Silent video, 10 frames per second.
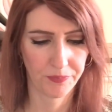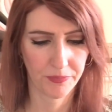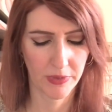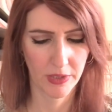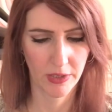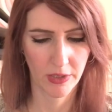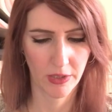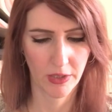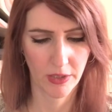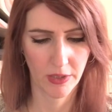
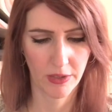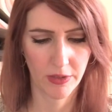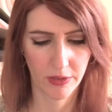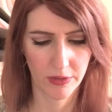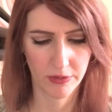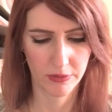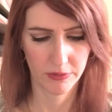Nobody speaks.